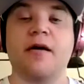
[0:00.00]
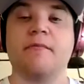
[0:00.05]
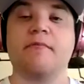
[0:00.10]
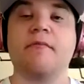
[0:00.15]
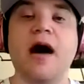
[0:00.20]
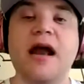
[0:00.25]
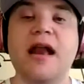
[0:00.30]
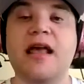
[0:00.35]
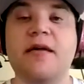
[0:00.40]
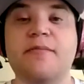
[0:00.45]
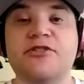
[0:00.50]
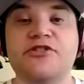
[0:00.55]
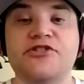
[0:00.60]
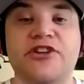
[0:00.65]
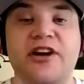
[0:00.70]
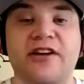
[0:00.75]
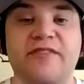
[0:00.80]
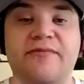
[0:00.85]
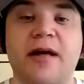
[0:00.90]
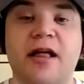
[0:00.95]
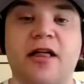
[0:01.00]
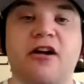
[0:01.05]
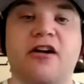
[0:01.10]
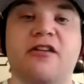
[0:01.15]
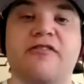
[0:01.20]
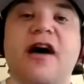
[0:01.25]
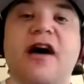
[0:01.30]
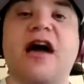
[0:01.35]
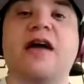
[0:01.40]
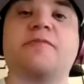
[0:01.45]
My name is Jeff
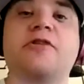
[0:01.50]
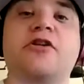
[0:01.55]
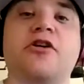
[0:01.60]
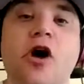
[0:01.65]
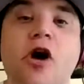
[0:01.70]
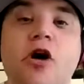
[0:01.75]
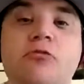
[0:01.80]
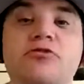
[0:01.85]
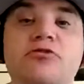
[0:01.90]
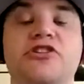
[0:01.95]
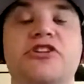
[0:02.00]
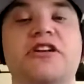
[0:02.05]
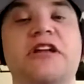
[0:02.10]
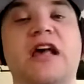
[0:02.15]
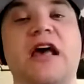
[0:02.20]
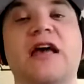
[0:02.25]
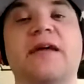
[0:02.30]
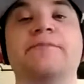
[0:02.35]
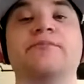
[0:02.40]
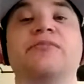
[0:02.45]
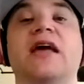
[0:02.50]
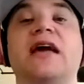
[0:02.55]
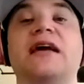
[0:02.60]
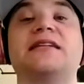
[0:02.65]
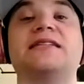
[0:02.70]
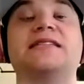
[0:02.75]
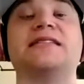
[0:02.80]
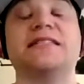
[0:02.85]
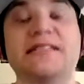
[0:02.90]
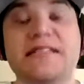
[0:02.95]
Malinoff. I am your host today,
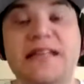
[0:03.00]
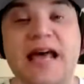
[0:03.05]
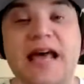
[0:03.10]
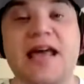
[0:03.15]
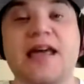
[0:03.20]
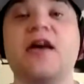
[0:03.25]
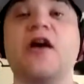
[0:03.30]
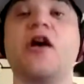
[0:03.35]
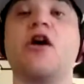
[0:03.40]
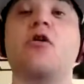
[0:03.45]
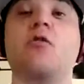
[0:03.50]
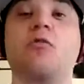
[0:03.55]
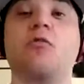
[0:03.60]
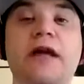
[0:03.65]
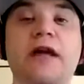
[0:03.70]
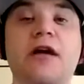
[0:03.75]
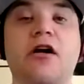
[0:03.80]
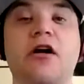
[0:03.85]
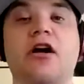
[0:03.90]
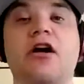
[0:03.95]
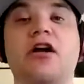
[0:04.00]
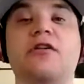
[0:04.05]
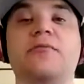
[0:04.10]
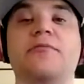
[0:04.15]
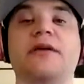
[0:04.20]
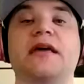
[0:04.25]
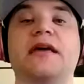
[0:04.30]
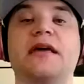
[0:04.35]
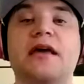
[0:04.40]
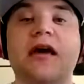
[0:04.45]
and today we are going to
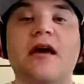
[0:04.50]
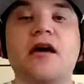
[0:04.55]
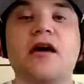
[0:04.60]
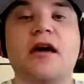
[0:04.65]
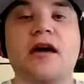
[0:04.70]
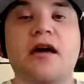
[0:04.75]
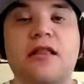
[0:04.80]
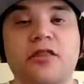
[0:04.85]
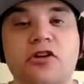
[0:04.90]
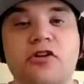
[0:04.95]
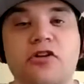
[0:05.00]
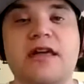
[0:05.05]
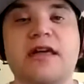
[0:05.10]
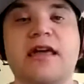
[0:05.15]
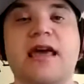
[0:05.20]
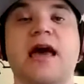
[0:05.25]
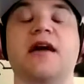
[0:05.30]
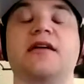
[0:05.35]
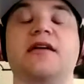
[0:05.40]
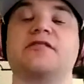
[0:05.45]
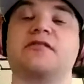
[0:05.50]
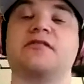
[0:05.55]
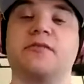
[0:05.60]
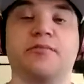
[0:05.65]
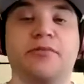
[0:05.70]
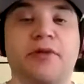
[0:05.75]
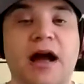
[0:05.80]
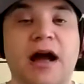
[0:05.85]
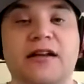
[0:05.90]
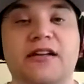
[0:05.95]
be looking at the
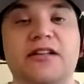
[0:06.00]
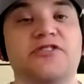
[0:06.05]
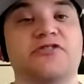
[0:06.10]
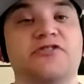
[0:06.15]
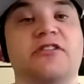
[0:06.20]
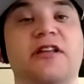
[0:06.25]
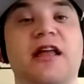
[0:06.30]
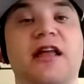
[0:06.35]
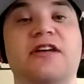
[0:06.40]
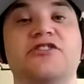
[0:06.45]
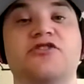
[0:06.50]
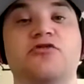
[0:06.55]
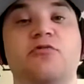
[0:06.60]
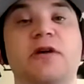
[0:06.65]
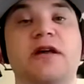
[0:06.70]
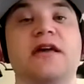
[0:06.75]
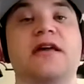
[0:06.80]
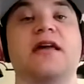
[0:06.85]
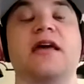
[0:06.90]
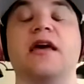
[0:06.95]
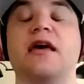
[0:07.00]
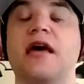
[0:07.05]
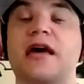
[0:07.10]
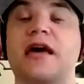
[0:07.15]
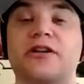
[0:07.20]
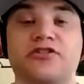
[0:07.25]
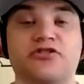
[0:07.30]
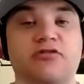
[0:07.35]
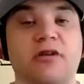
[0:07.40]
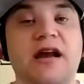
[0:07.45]
practice for the last week
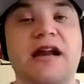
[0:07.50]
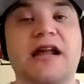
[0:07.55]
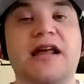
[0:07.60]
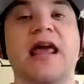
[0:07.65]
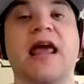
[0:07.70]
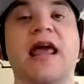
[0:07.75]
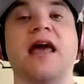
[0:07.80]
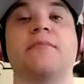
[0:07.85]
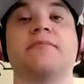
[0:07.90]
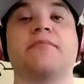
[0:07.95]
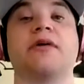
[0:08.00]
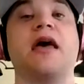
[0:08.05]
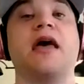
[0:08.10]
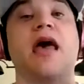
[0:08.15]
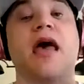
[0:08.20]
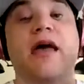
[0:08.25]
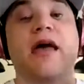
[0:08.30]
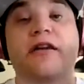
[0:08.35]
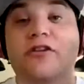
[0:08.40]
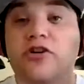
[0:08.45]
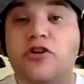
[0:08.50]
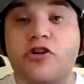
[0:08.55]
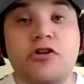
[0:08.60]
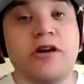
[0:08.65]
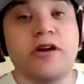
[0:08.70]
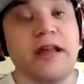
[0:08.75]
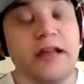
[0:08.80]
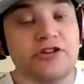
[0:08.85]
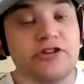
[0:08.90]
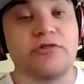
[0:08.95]
and training camp and
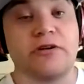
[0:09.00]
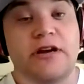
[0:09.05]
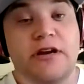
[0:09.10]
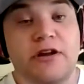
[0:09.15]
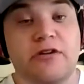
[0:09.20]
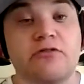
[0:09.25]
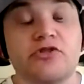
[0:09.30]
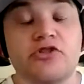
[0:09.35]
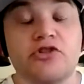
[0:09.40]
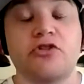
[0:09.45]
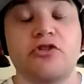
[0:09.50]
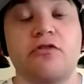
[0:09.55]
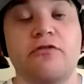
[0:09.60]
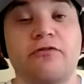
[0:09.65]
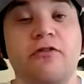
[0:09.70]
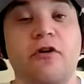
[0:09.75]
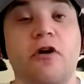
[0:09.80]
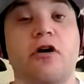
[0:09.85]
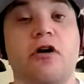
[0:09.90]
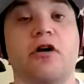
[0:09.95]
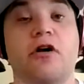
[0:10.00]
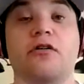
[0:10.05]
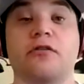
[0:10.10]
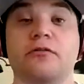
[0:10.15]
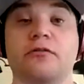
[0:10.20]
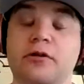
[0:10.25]
good injury news so far.